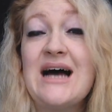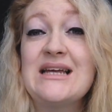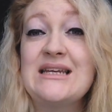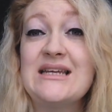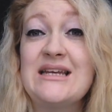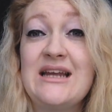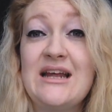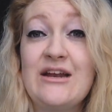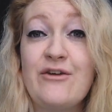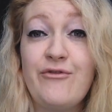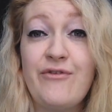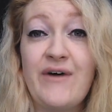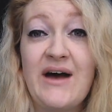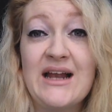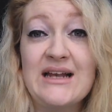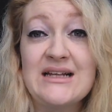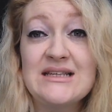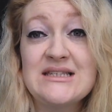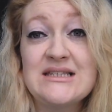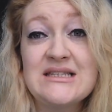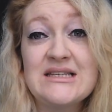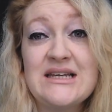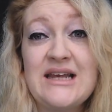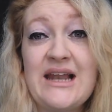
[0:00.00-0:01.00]
at an
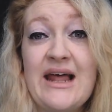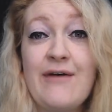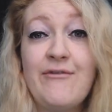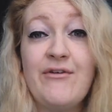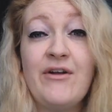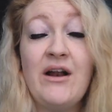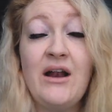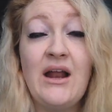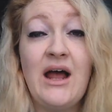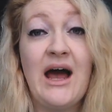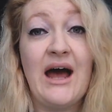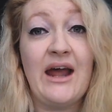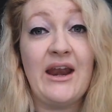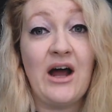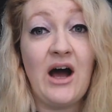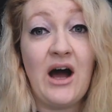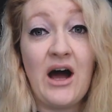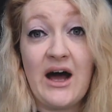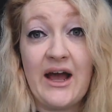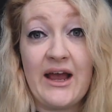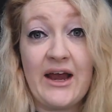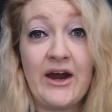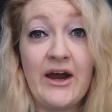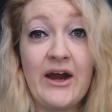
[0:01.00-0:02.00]
advanced level and
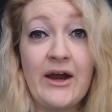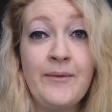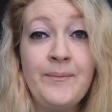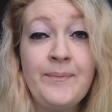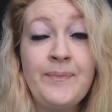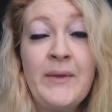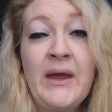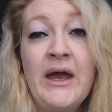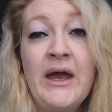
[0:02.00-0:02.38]
higher.